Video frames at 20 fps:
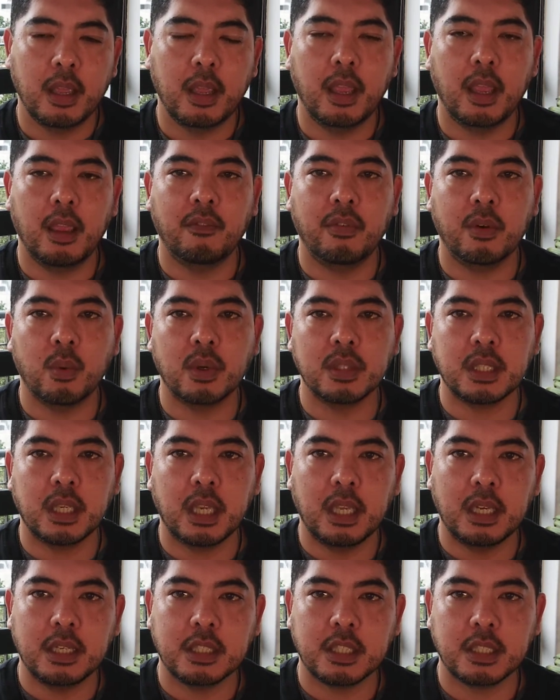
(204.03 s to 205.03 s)
Everyone's
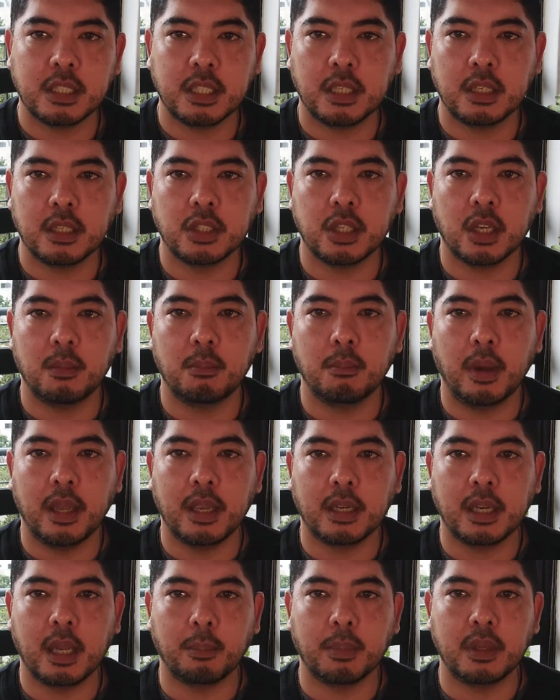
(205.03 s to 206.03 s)
energy signature and
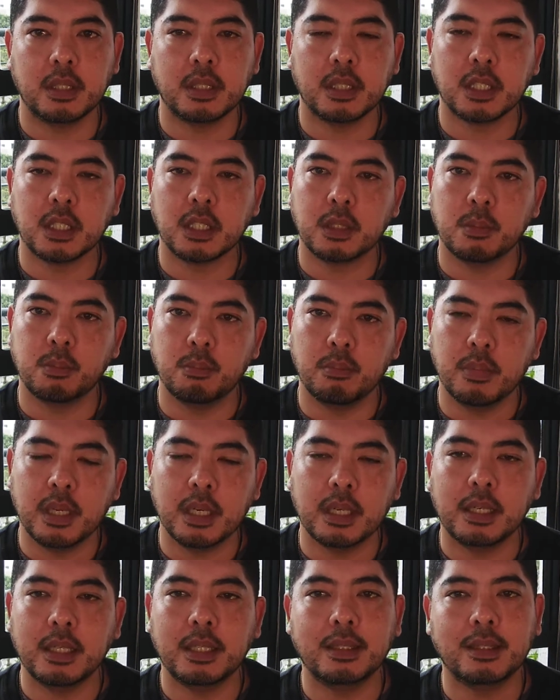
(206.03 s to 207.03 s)
makeup is
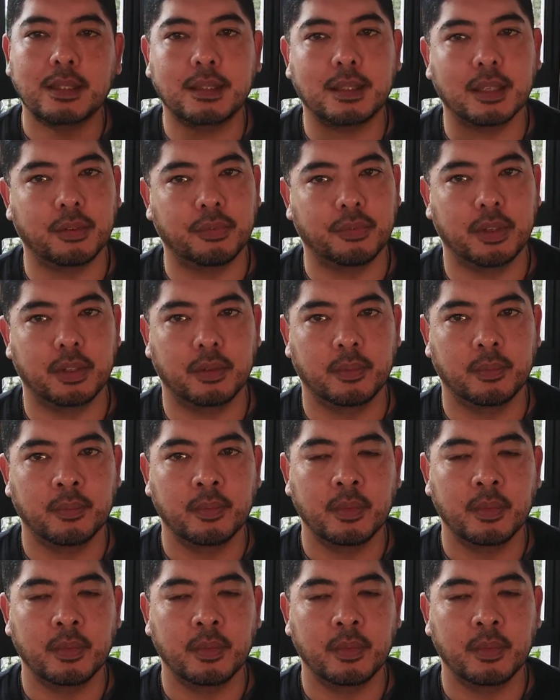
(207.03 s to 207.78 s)
merely different.